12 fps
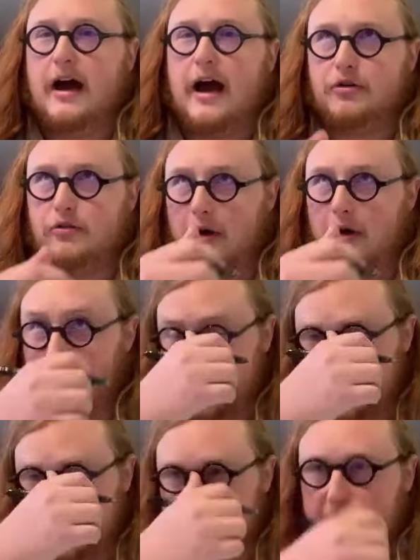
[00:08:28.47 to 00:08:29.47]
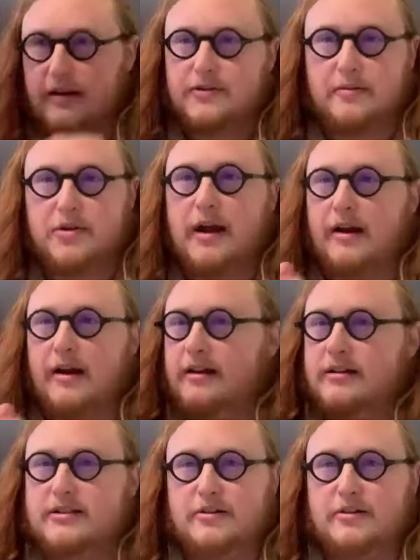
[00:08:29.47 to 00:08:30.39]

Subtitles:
I grew up in the DFW area,